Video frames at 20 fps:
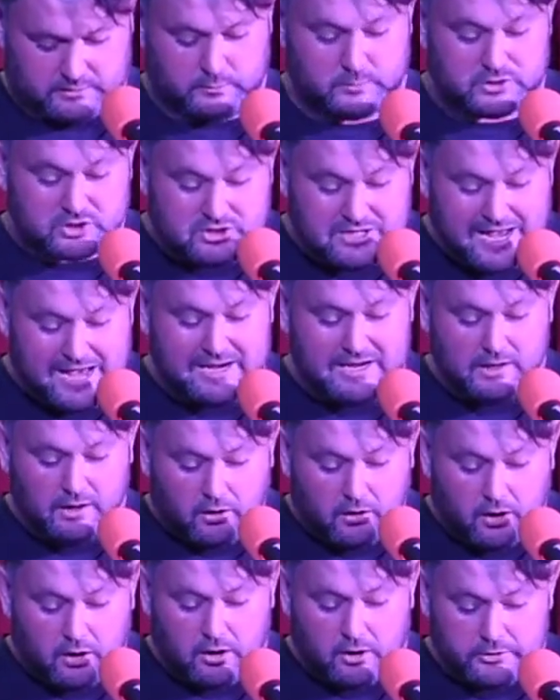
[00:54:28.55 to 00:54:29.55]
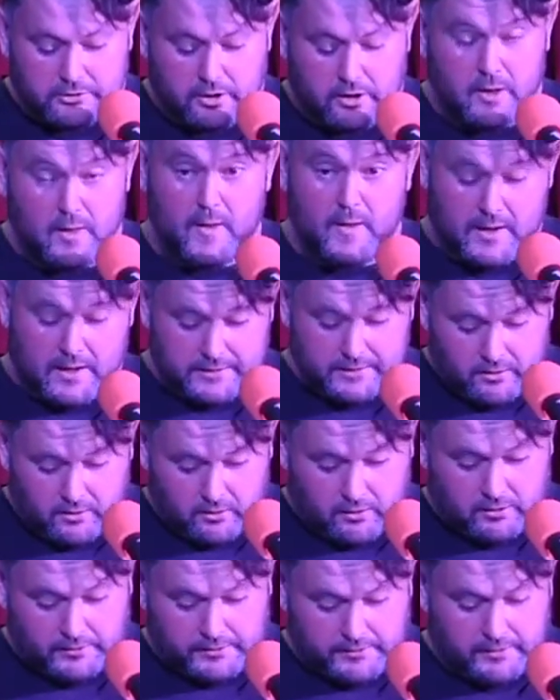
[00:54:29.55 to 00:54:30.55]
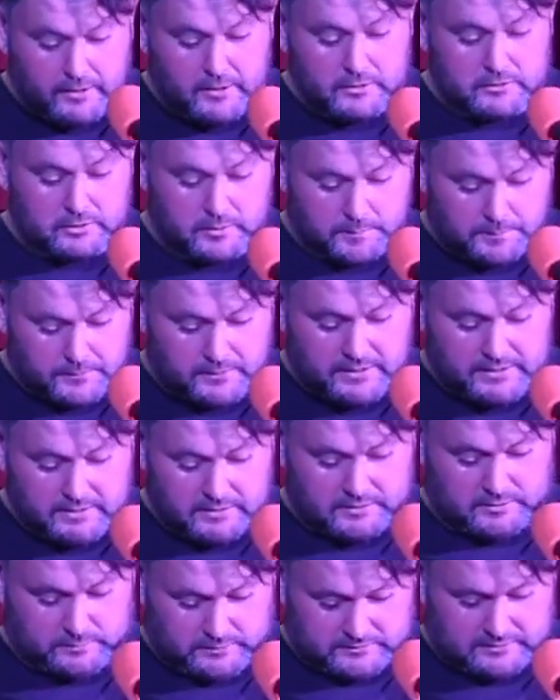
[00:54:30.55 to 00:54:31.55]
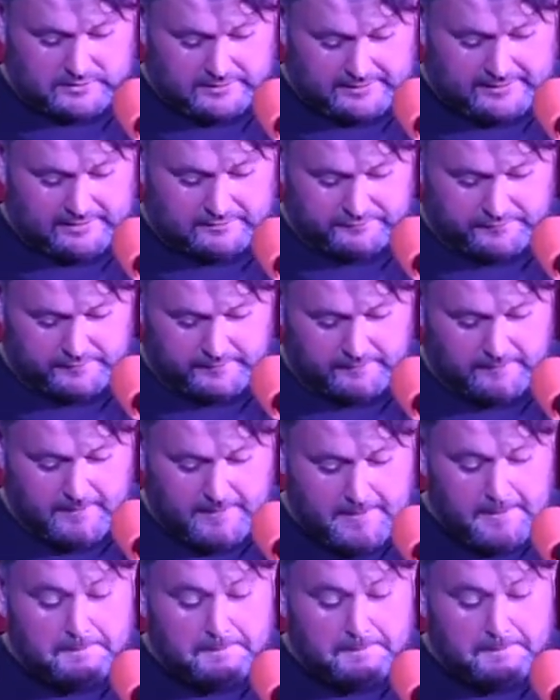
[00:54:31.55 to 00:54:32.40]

It was getting harder and harder to breathe with the laughing.